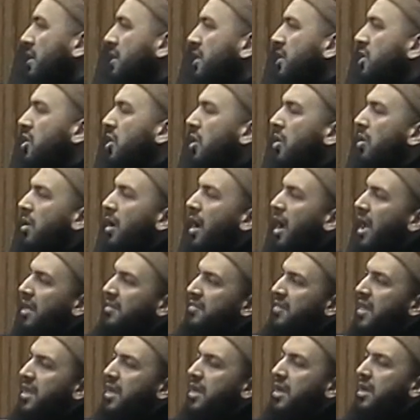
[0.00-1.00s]
you know,
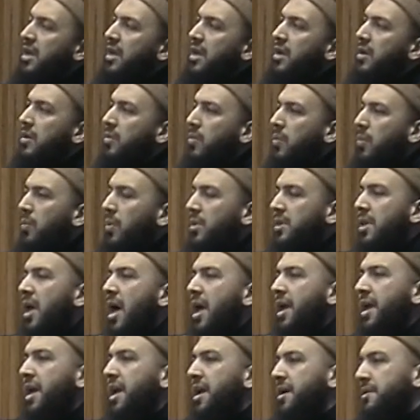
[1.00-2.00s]
I think,
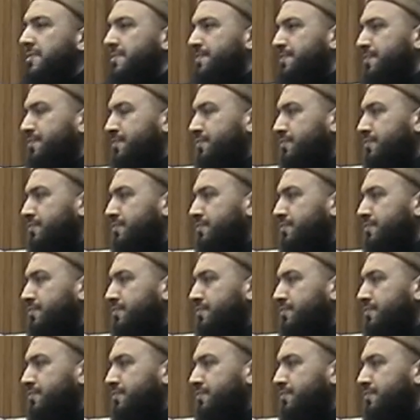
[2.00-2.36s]
wallahi,